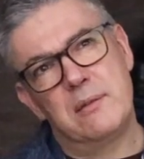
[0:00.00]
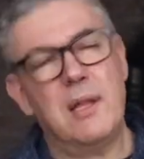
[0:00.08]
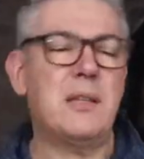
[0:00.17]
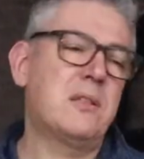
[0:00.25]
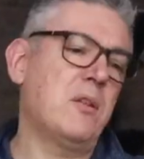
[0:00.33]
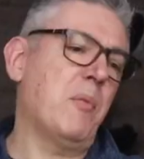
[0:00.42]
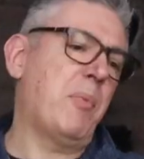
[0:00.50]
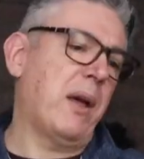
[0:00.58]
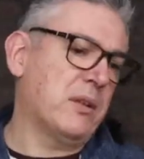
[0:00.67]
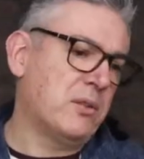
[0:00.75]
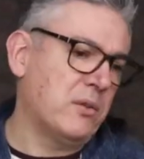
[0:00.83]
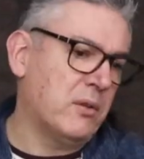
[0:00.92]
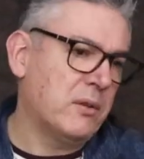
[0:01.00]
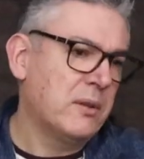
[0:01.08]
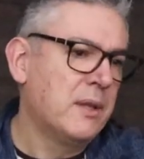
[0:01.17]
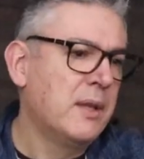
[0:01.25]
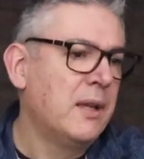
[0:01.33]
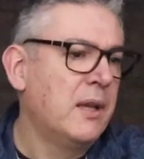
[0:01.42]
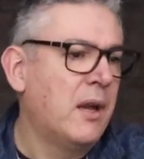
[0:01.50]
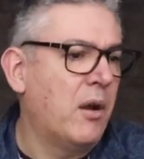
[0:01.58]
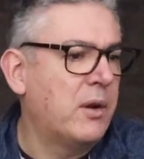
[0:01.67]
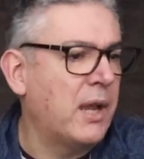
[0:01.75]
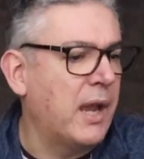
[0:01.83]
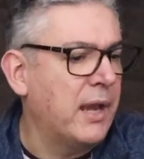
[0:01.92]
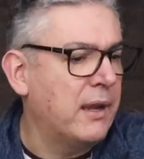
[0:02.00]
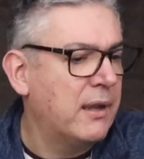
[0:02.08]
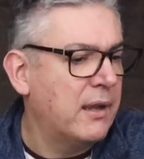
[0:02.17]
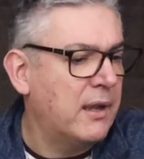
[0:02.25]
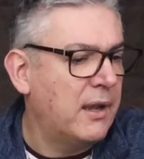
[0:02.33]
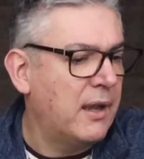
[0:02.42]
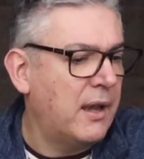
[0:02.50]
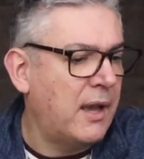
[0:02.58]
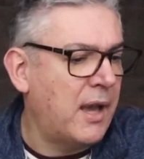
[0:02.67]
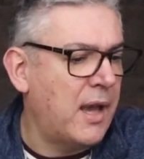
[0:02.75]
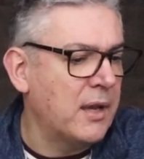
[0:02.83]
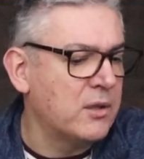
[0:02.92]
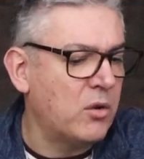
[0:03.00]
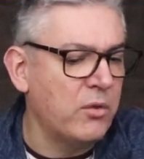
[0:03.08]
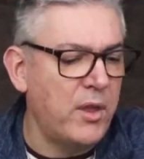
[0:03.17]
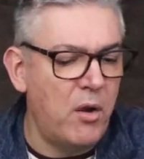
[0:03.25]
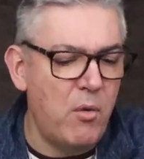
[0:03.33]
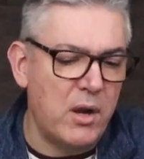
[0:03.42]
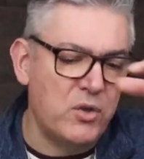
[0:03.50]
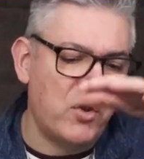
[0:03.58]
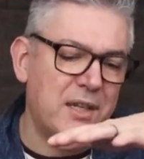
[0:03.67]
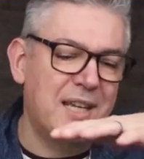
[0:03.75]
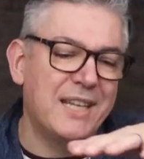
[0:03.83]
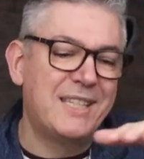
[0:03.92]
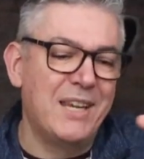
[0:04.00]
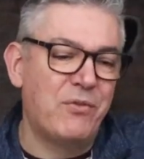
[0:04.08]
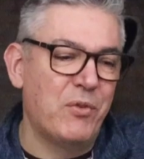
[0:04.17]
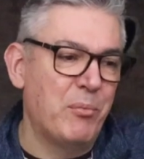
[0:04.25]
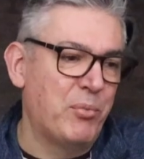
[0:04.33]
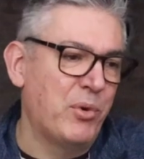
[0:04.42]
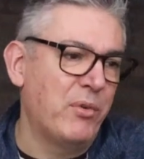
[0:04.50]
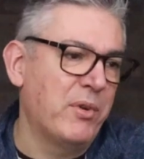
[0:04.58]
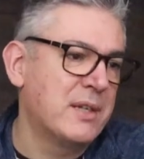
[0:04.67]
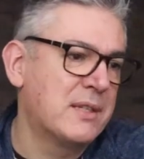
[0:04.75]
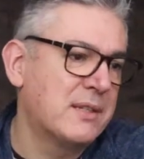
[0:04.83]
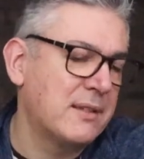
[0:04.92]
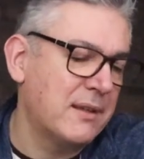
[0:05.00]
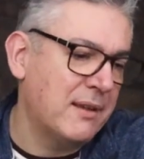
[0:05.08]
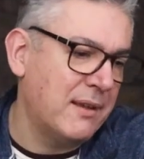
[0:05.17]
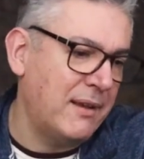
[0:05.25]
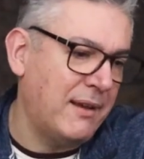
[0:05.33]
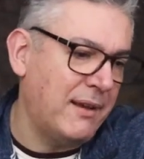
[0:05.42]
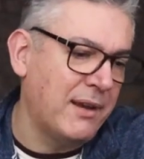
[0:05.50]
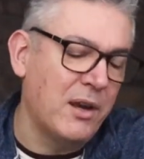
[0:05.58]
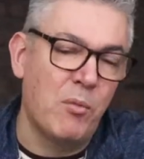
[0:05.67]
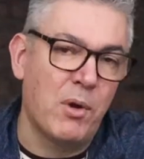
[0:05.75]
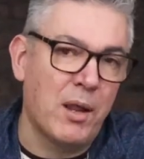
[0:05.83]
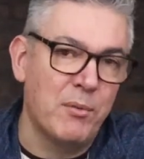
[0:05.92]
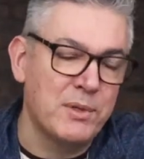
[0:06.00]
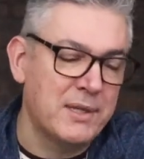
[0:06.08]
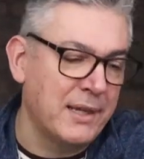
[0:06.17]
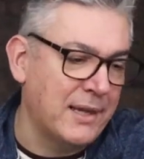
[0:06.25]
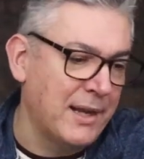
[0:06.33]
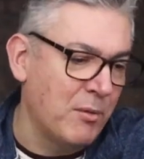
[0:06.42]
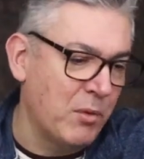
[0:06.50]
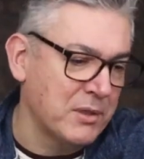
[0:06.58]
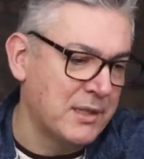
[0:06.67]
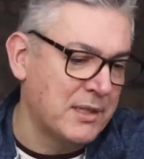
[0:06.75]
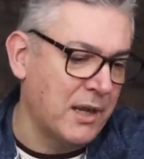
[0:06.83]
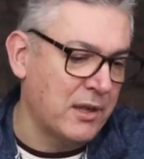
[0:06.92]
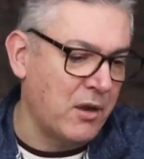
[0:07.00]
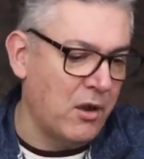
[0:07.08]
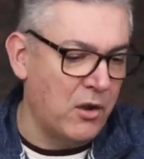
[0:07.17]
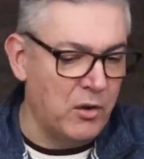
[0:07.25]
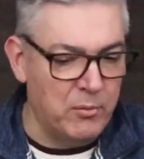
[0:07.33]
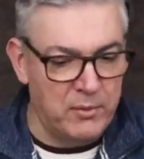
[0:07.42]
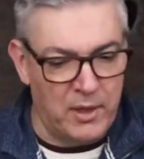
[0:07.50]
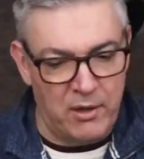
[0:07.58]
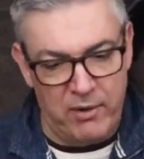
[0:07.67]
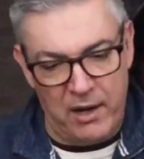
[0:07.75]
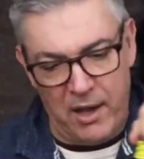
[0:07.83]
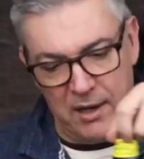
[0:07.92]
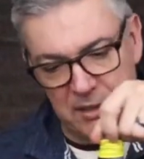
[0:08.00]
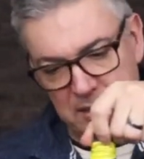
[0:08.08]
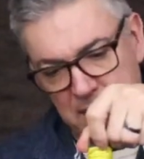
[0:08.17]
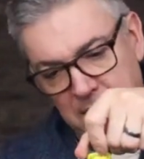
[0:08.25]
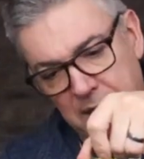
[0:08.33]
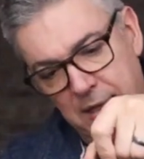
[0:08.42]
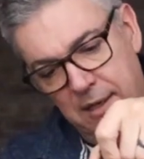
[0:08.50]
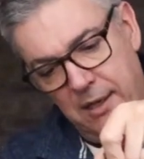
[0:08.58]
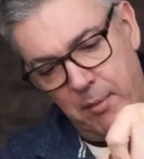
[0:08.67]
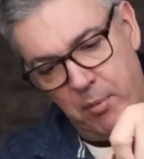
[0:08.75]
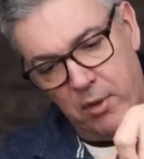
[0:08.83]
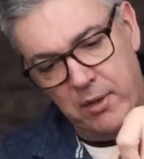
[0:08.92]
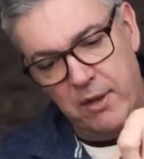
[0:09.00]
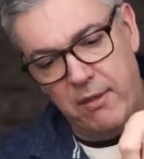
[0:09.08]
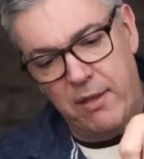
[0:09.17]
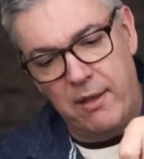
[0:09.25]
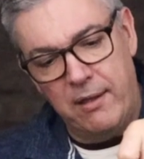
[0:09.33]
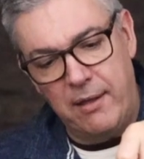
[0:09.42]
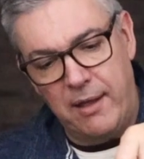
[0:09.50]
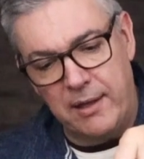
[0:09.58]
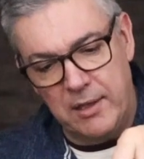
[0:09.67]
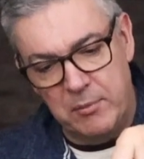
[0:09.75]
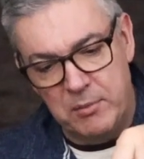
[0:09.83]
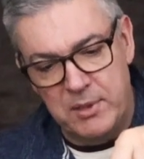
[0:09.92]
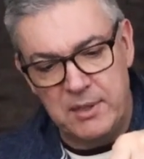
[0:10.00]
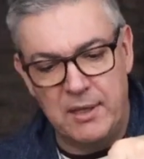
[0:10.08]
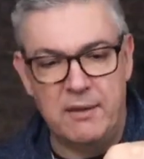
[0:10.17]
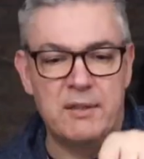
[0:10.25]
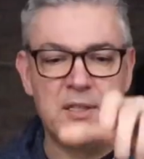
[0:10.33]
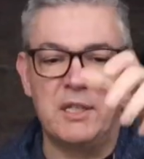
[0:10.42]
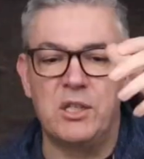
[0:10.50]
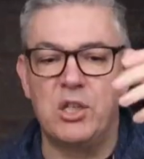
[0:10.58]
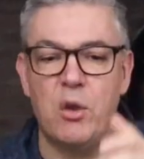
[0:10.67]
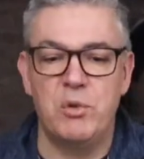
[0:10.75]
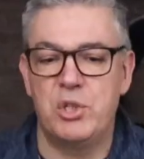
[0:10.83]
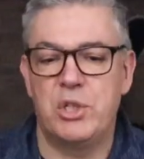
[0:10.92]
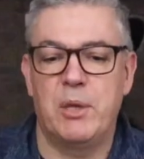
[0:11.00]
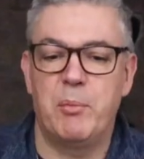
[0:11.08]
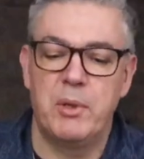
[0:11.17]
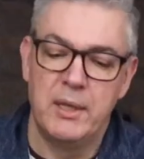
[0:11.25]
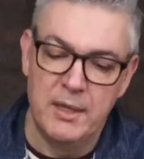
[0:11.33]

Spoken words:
That's not bad at all. Okay. And although I tried to get different breweries, I don't know what I was thinking. It wasn't until I got home that I realised... I bought another Adnams, and this is Ghost Ship.